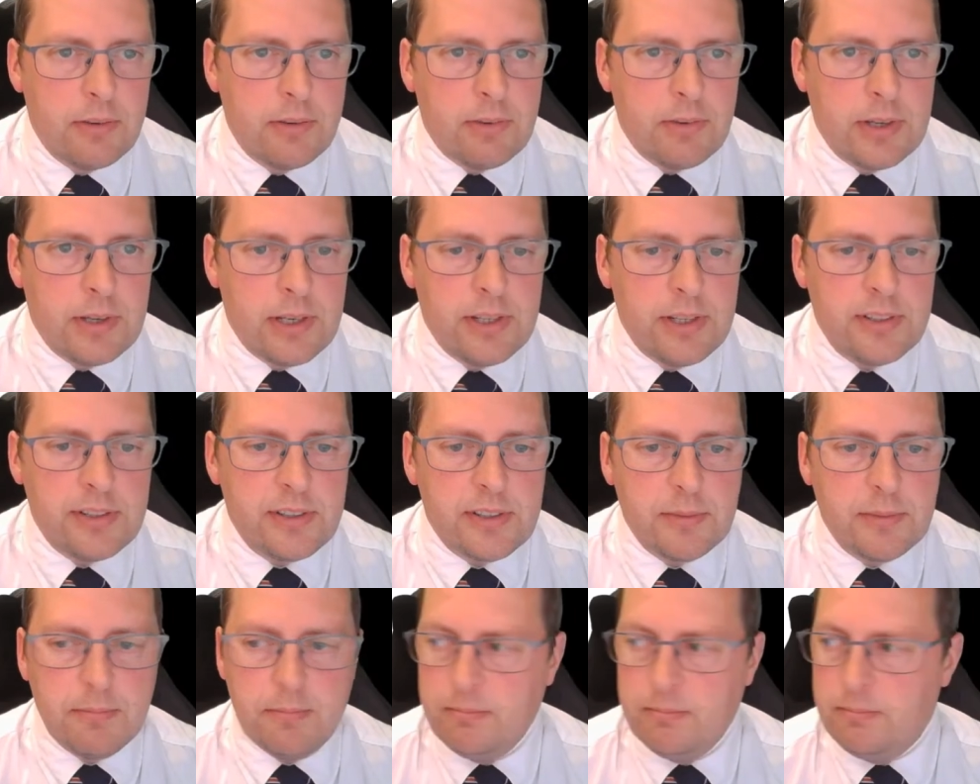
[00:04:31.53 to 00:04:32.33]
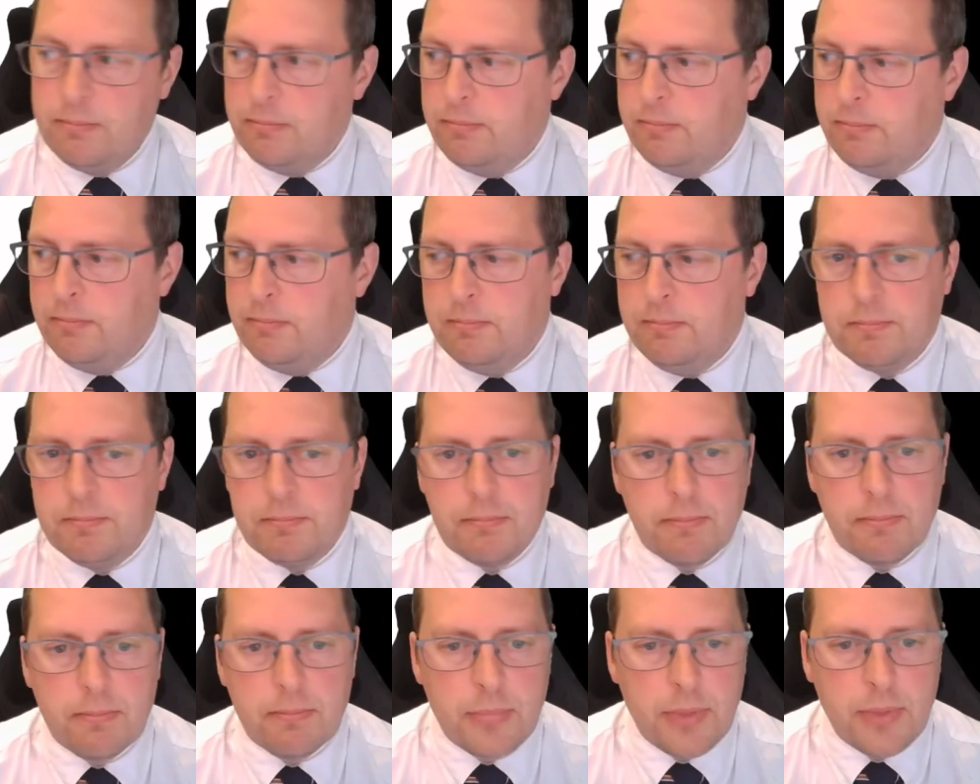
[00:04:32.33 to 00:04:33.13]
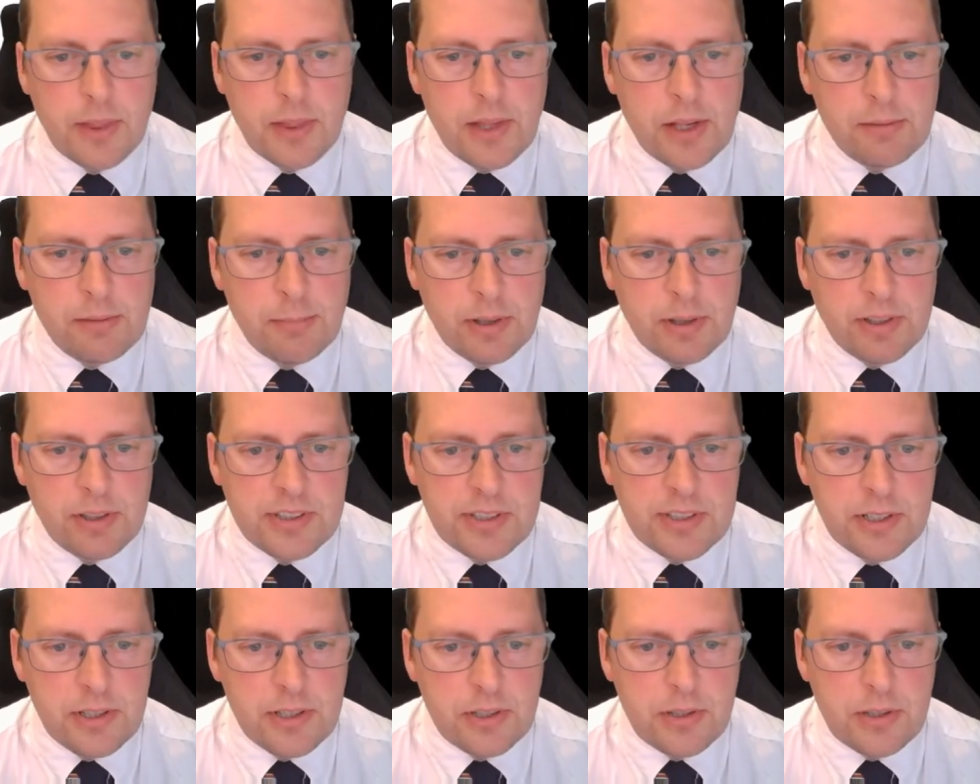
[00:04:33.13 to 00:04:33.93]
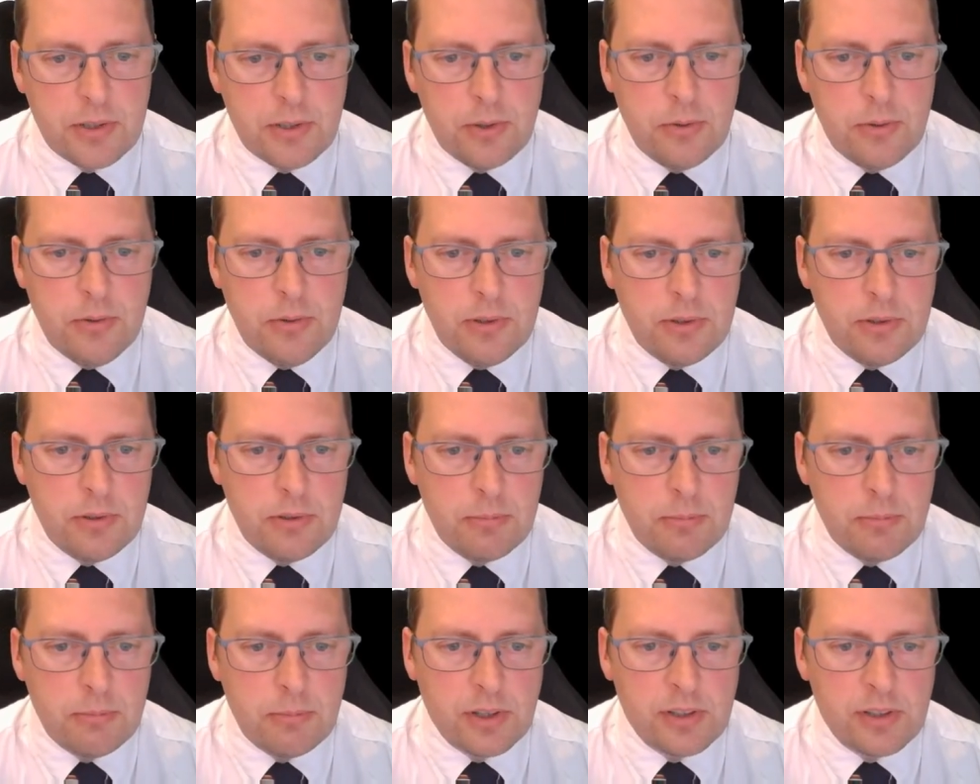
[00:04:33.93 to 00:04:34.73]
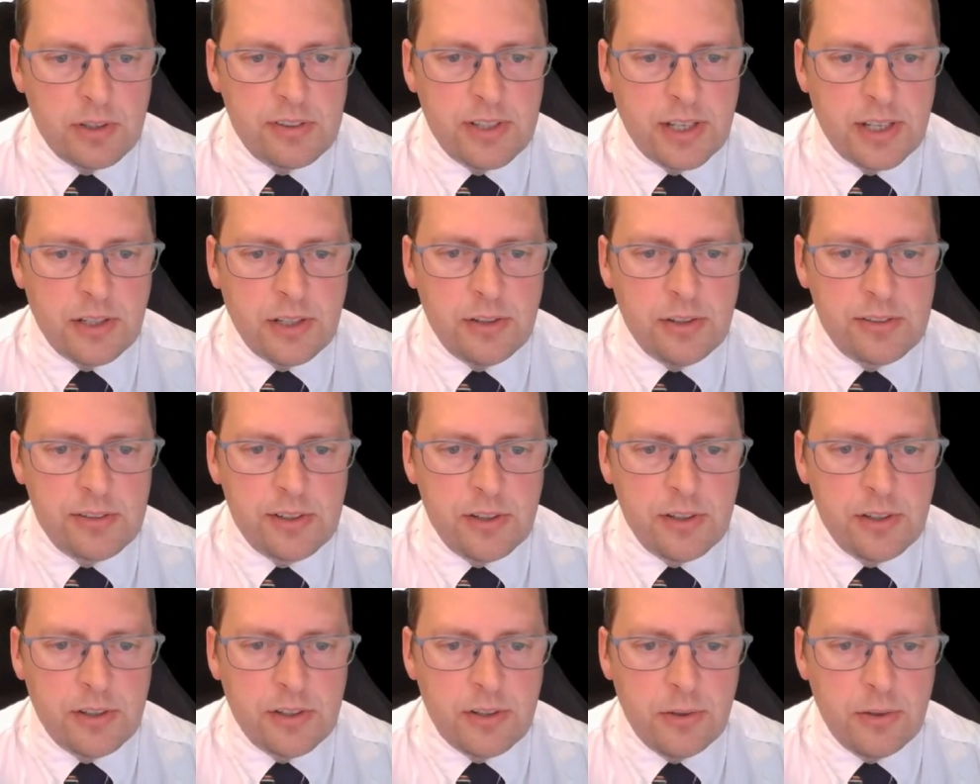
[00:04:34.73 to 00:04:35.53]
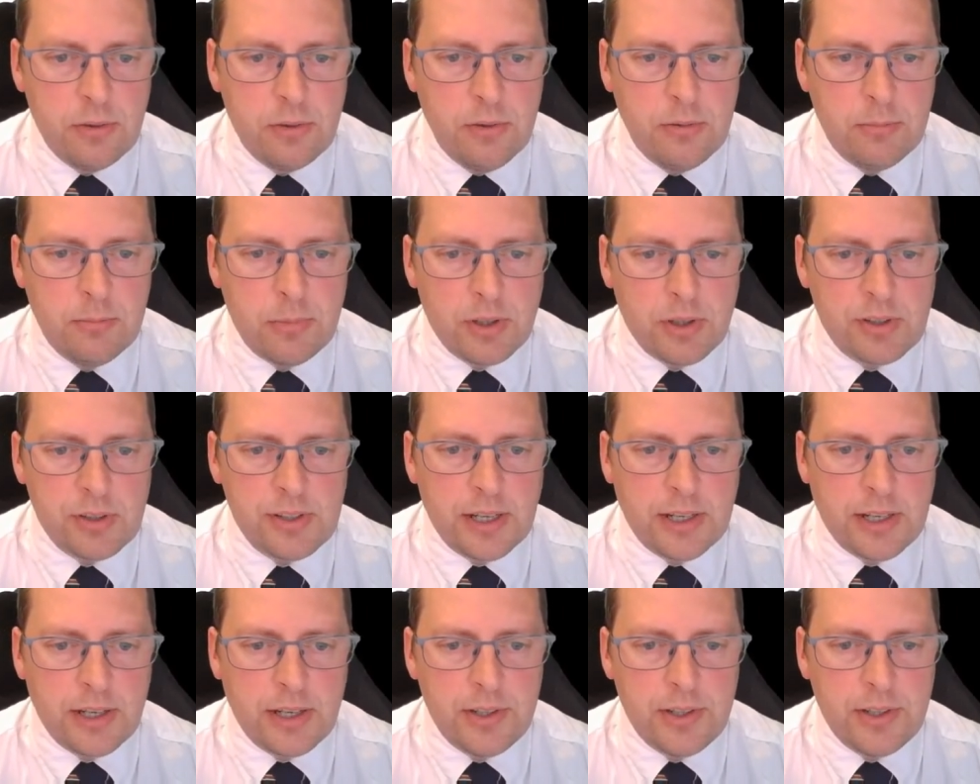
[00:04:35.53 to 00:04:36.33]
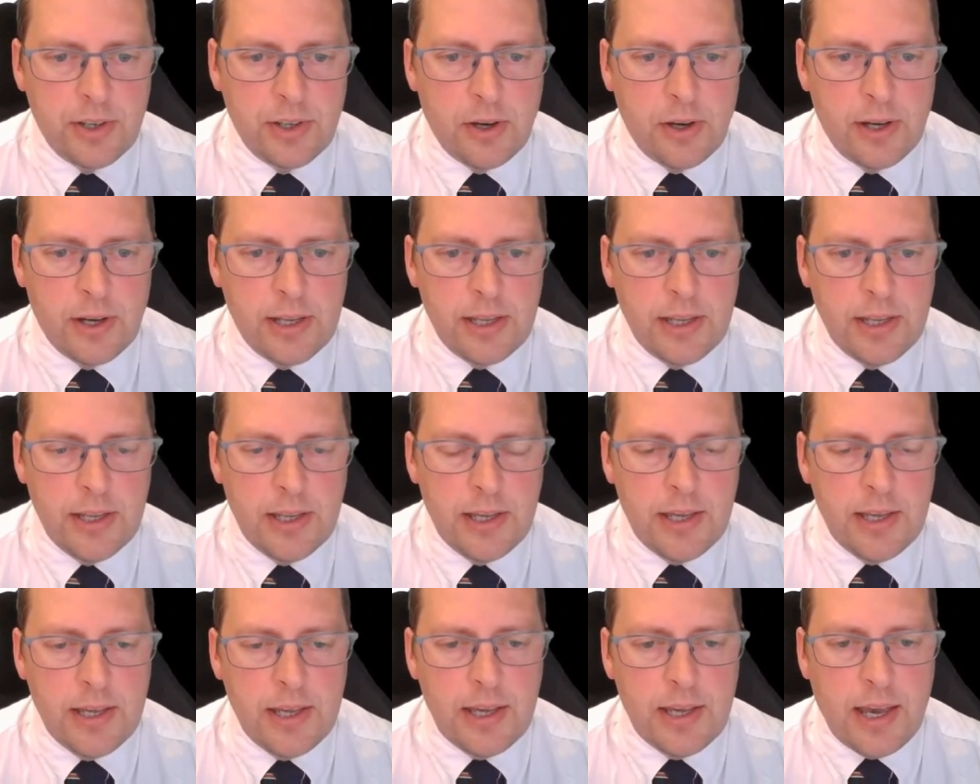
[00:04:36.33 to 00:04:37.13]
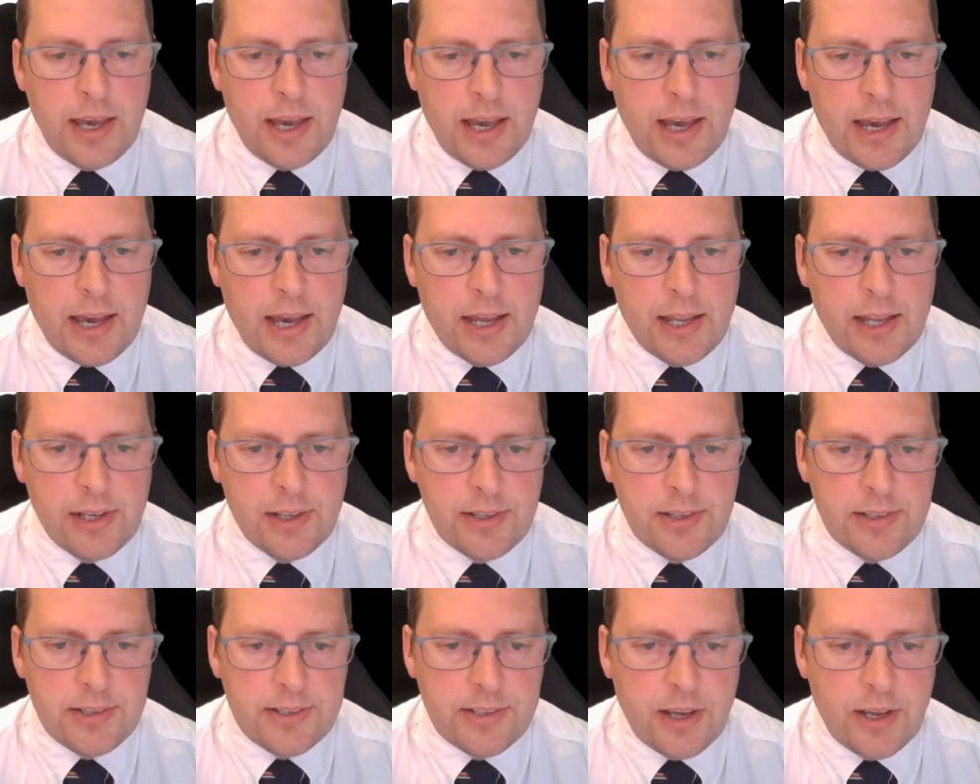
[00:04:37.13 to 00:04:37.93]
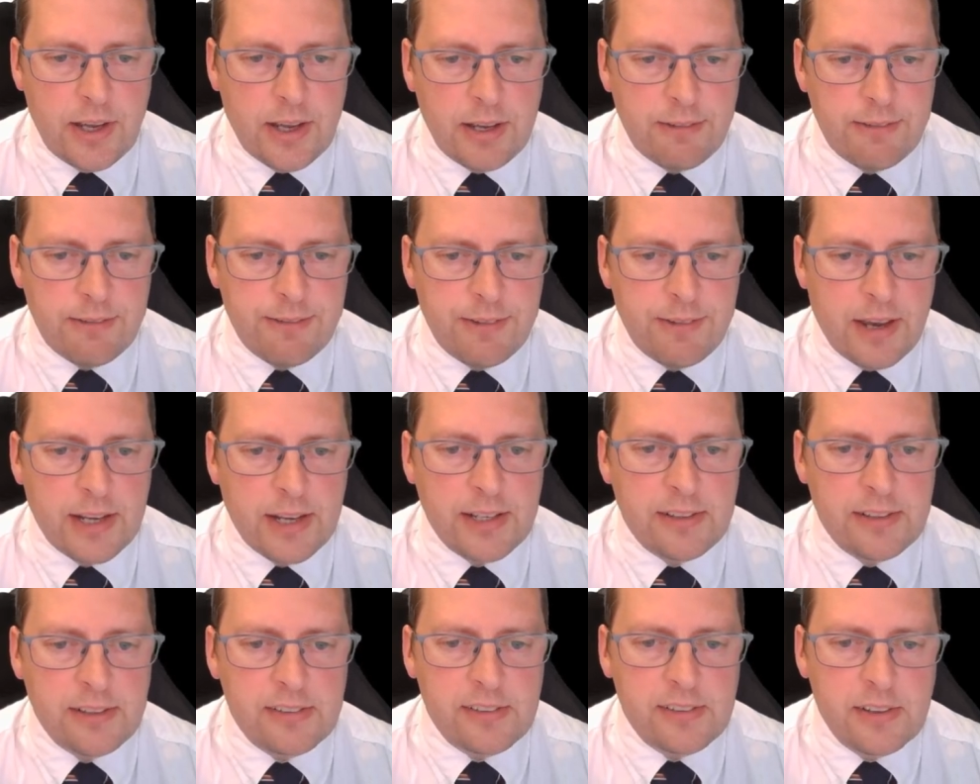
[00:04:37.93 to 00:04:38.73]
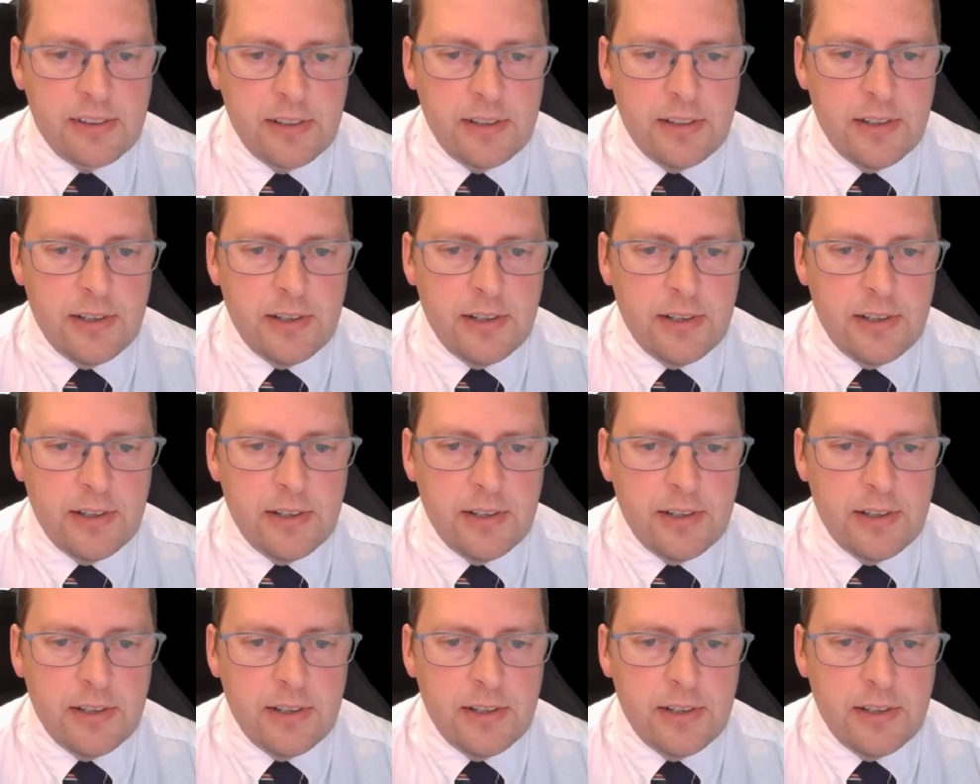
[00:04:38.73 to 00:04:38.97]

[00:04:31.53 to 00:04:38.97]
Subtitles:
it is, there's my circle, my second eye, and a face.